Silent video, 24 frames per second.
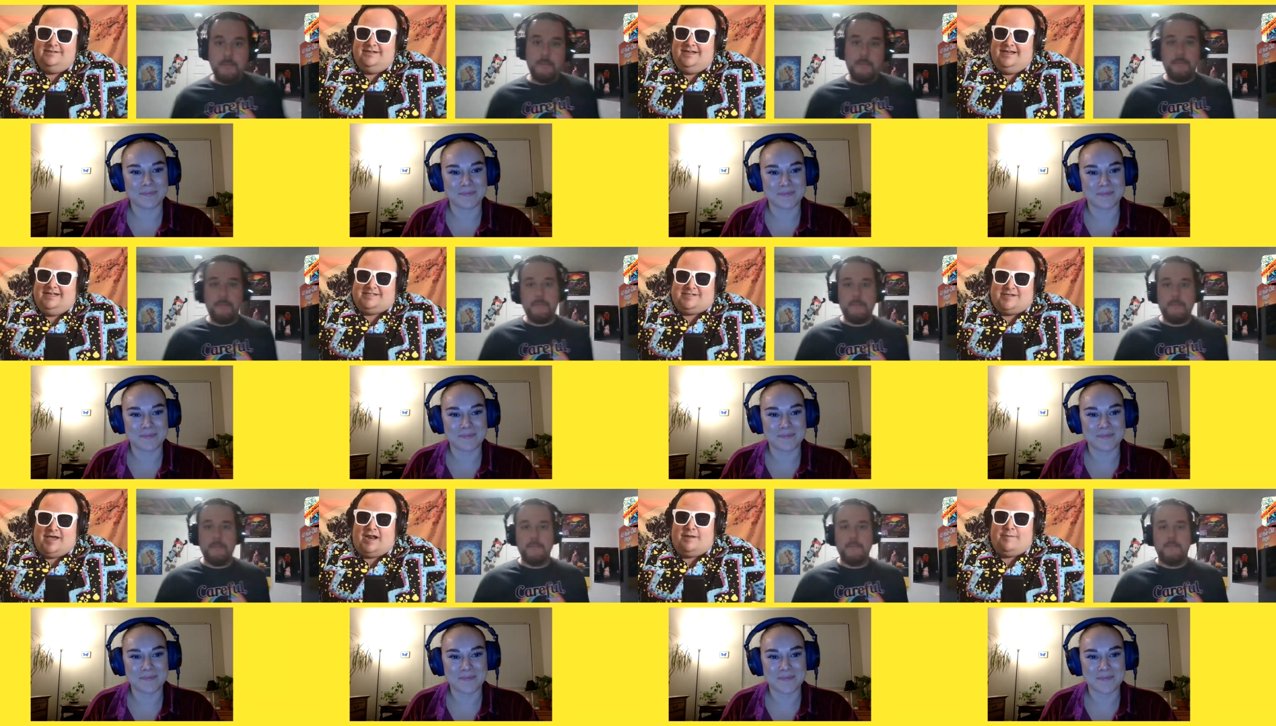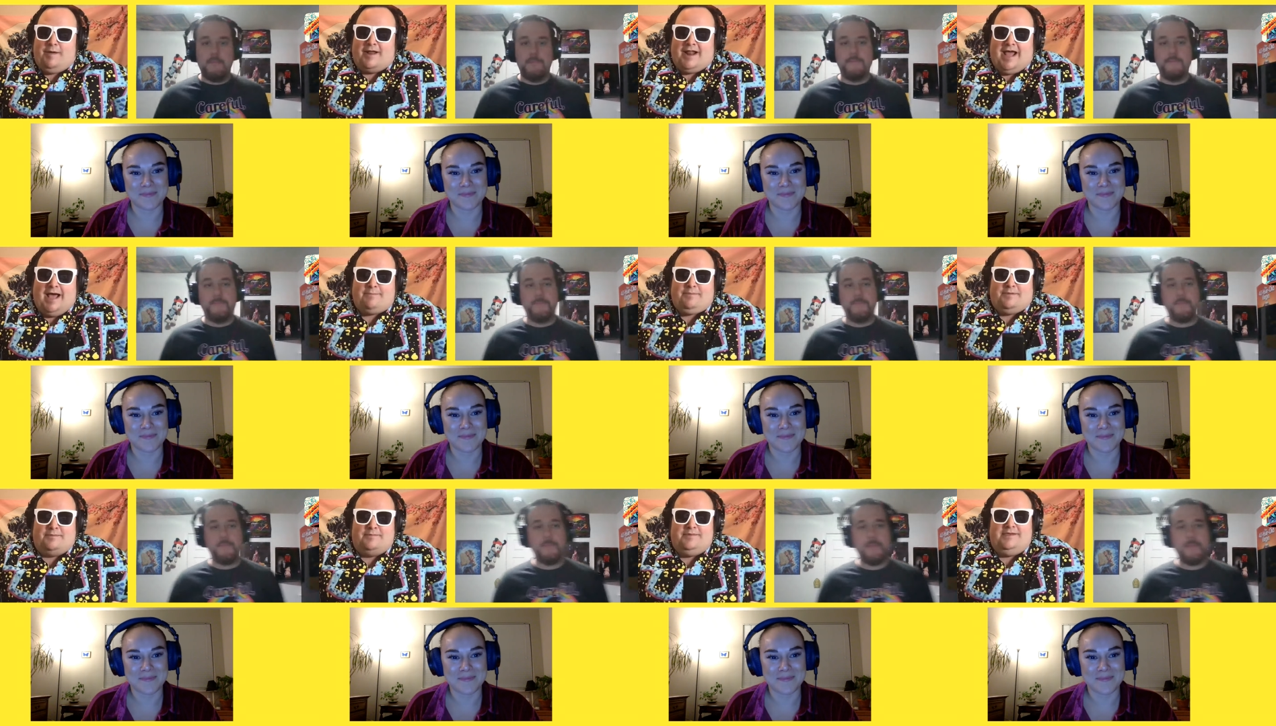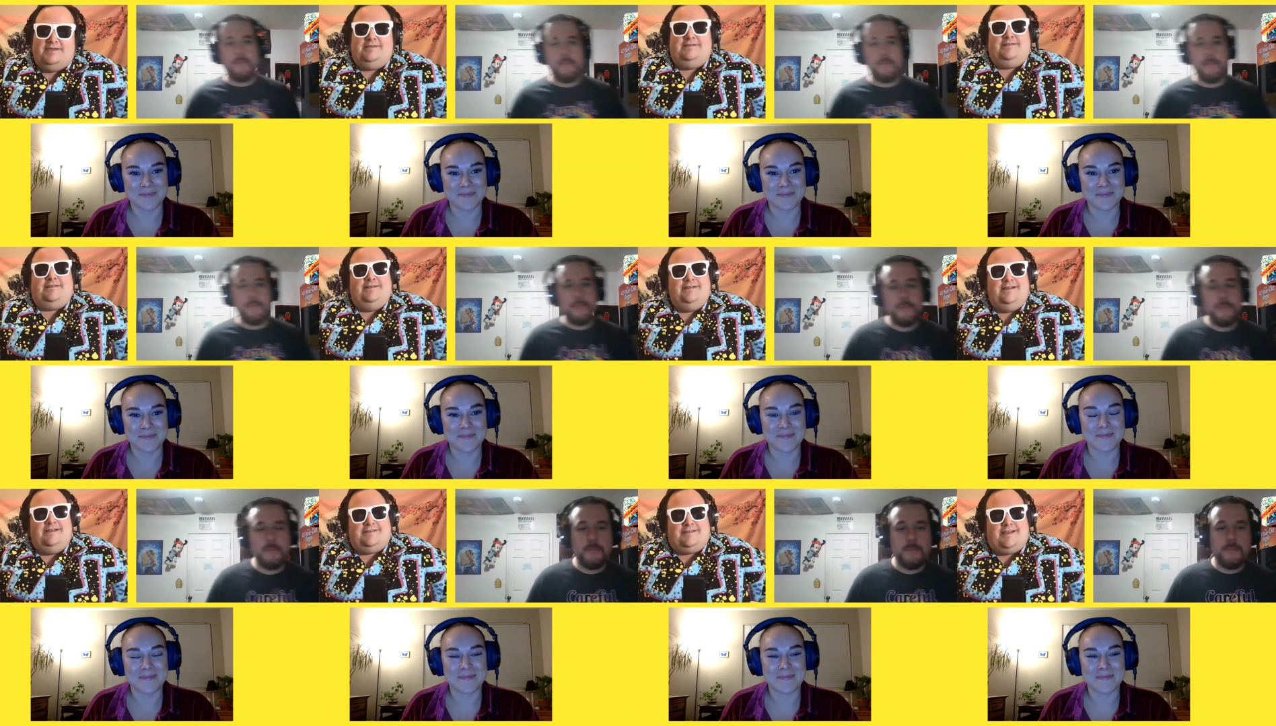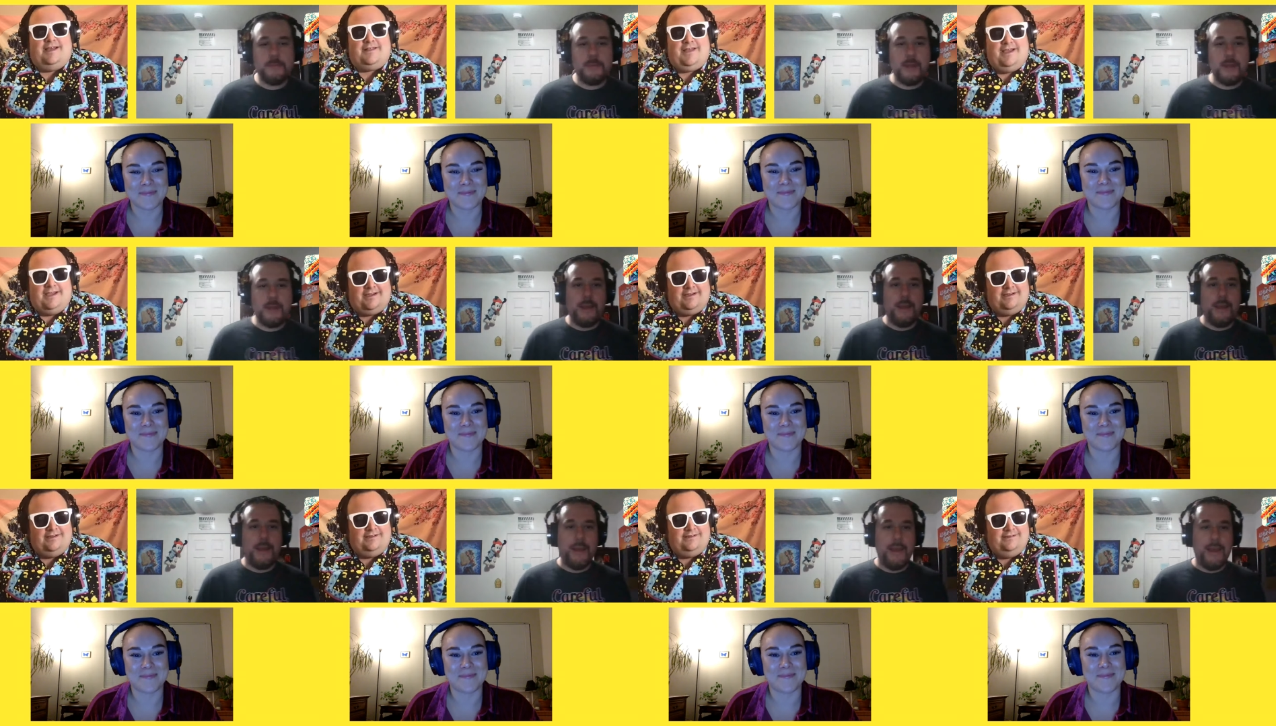Speaker 1: It's not about Applebee's. It's not
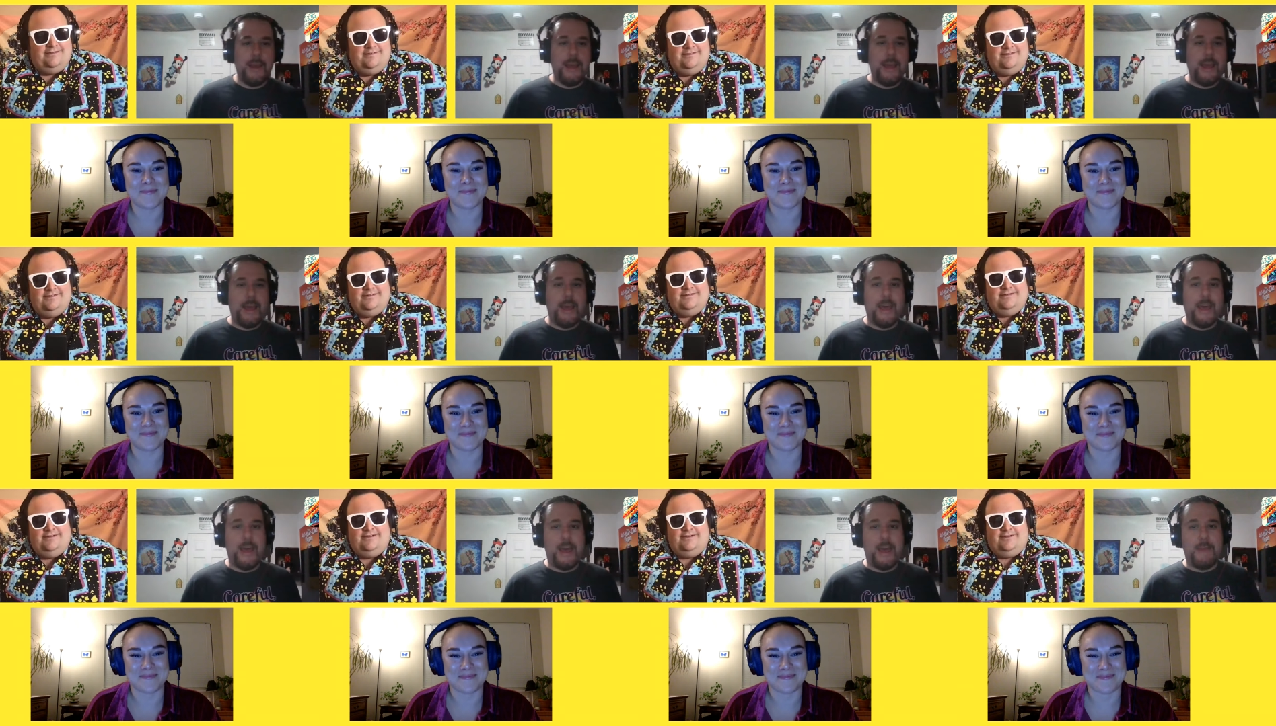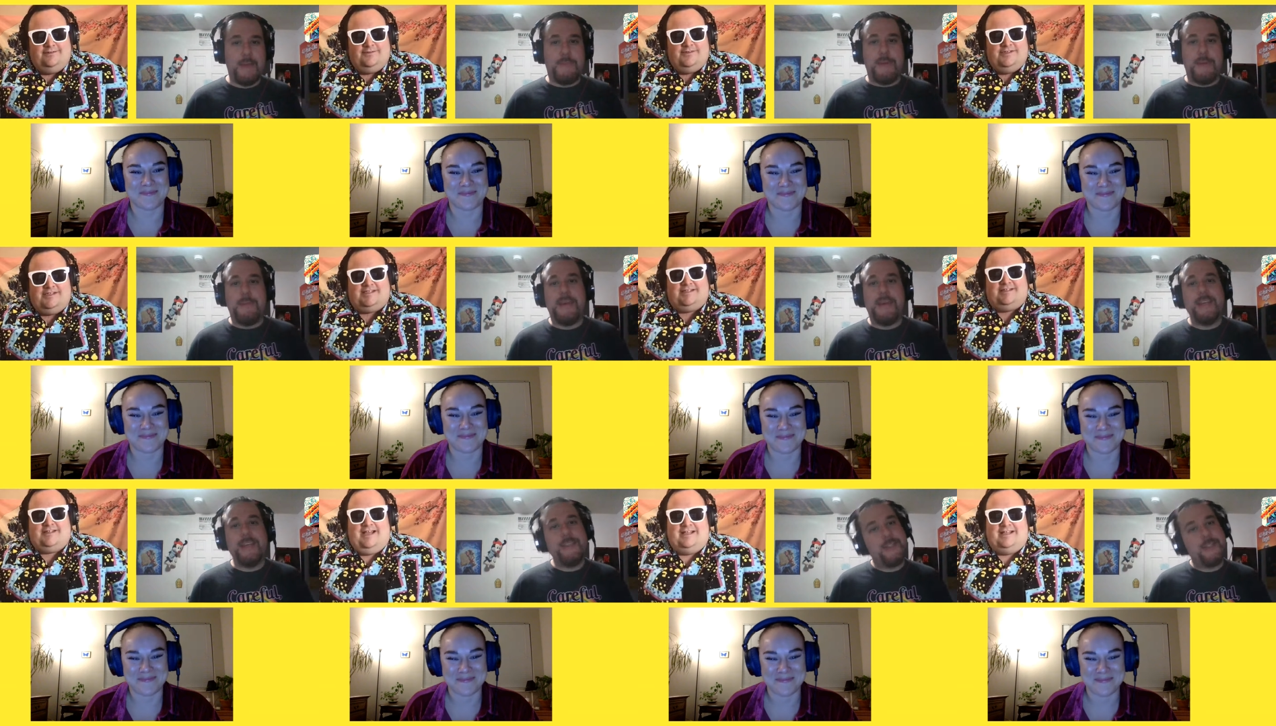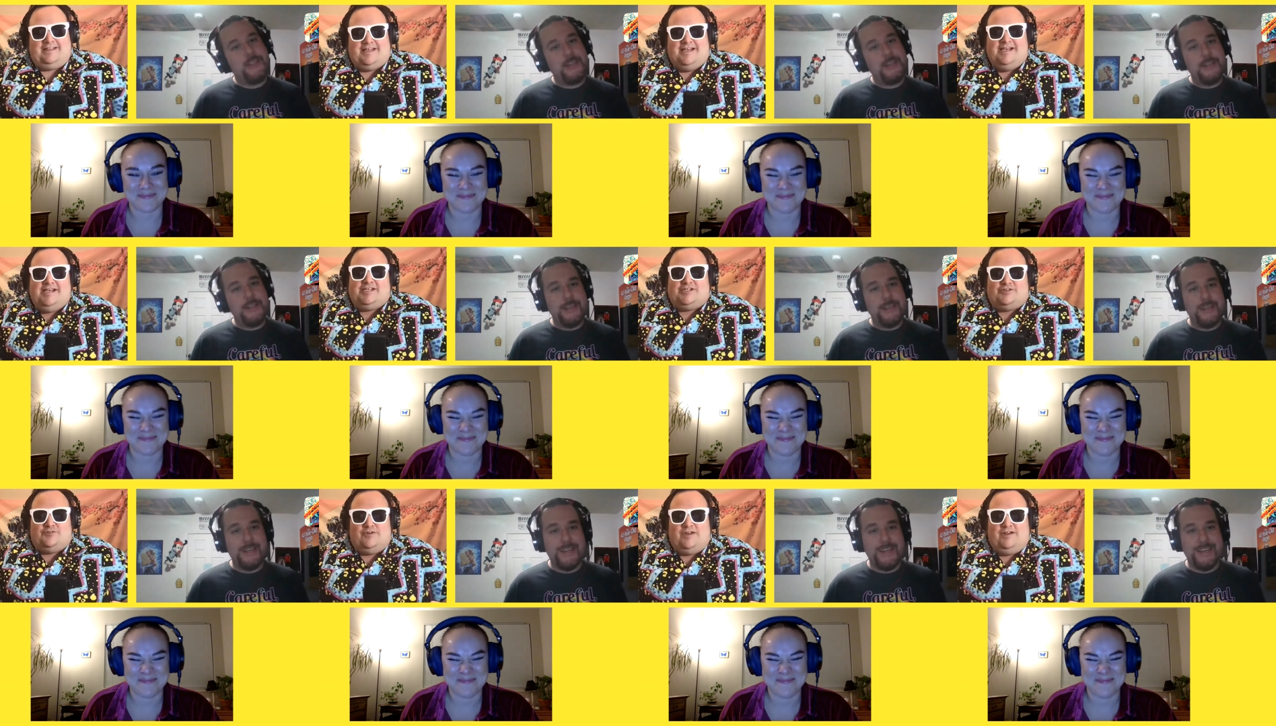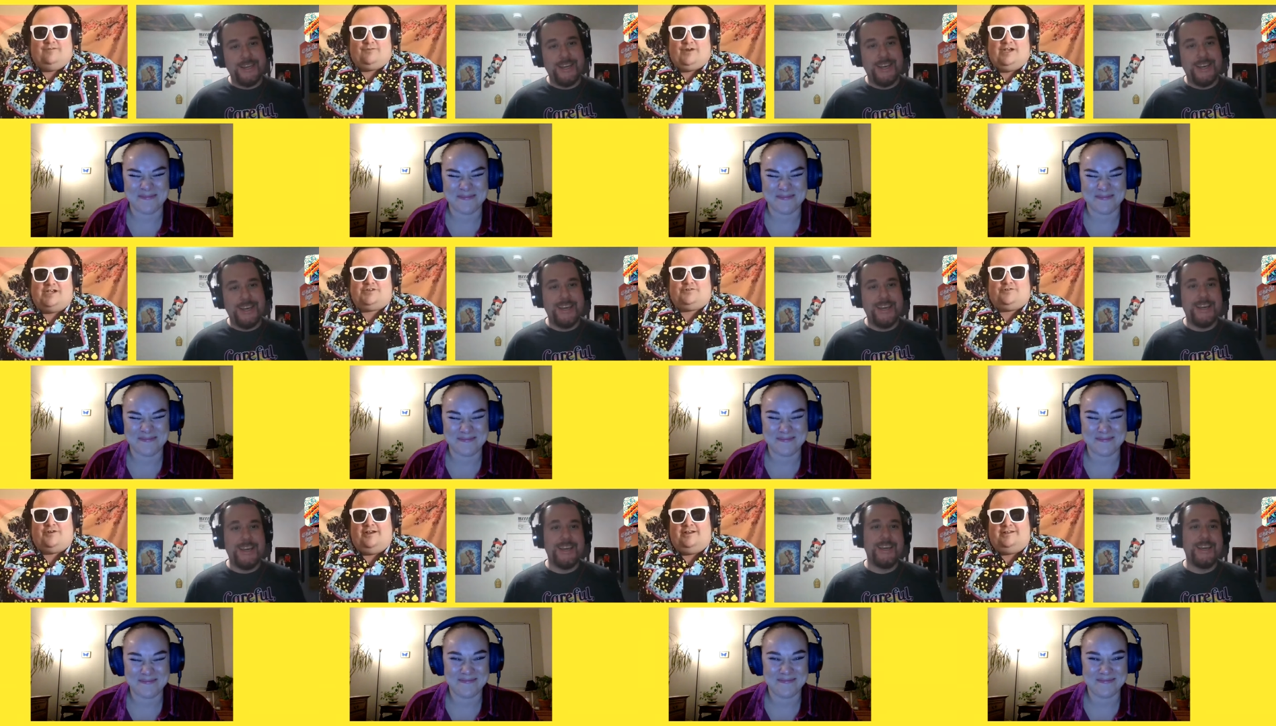like this isn't like the history of
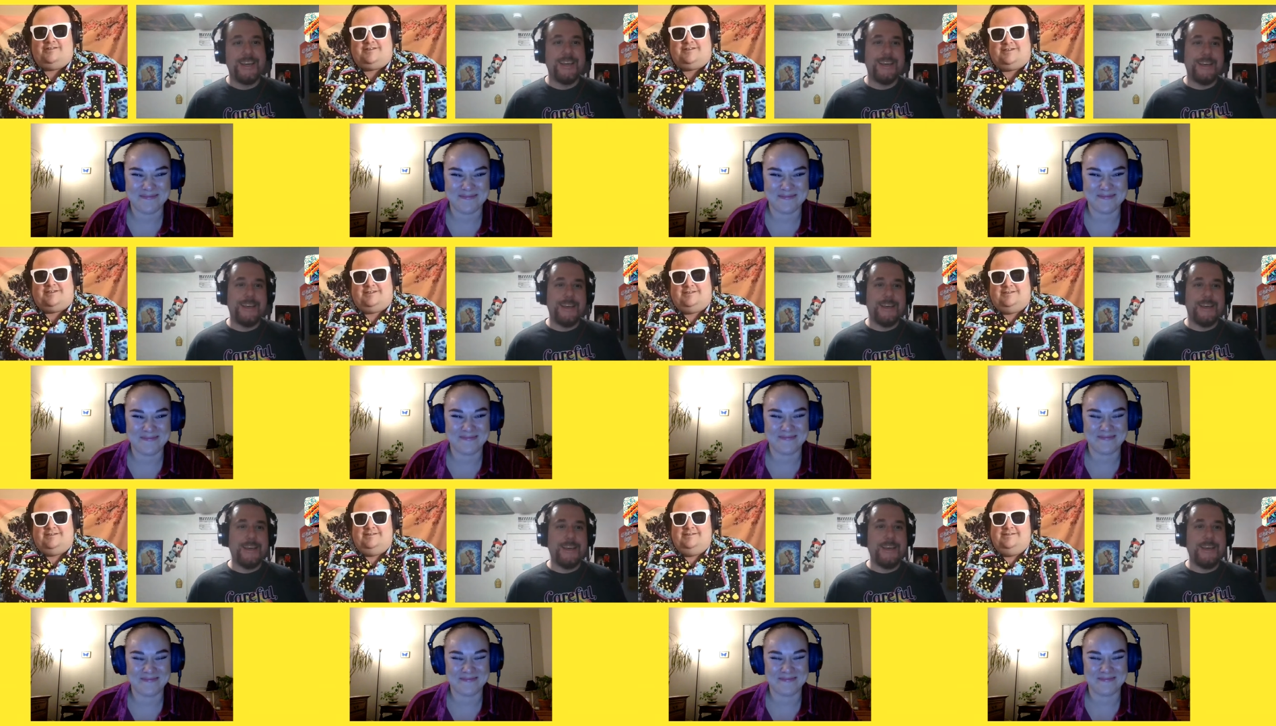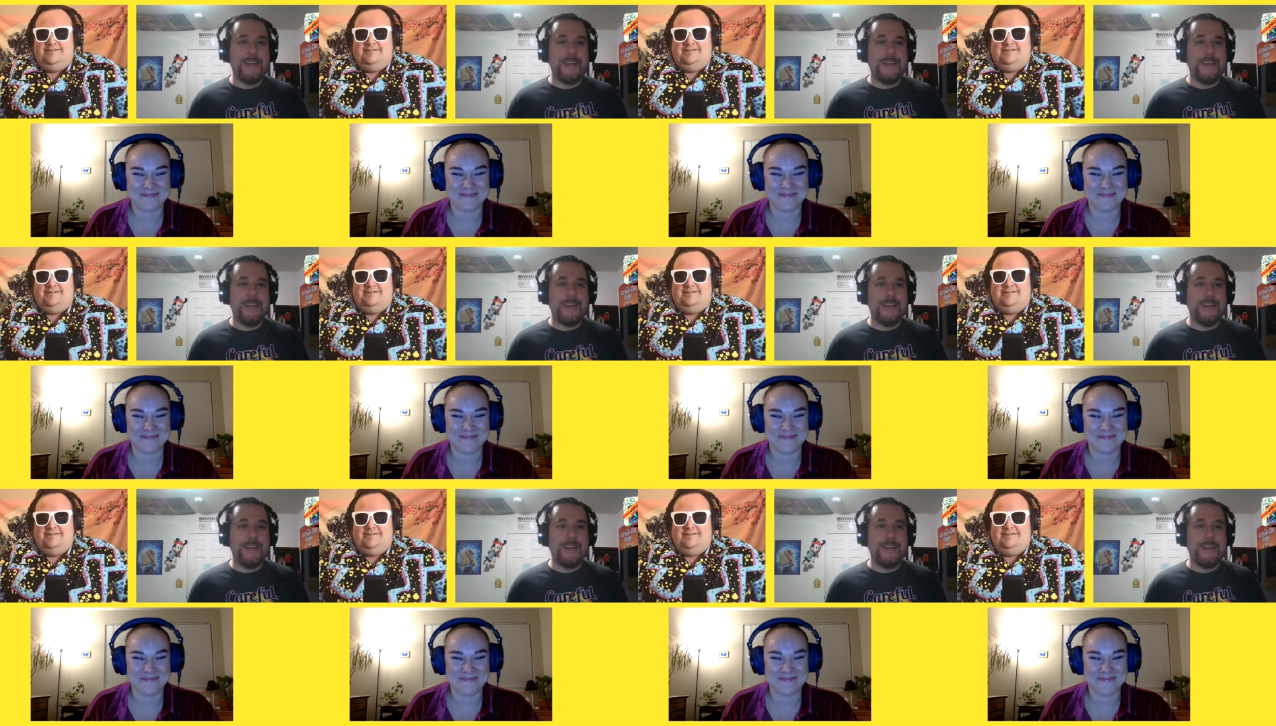restaurants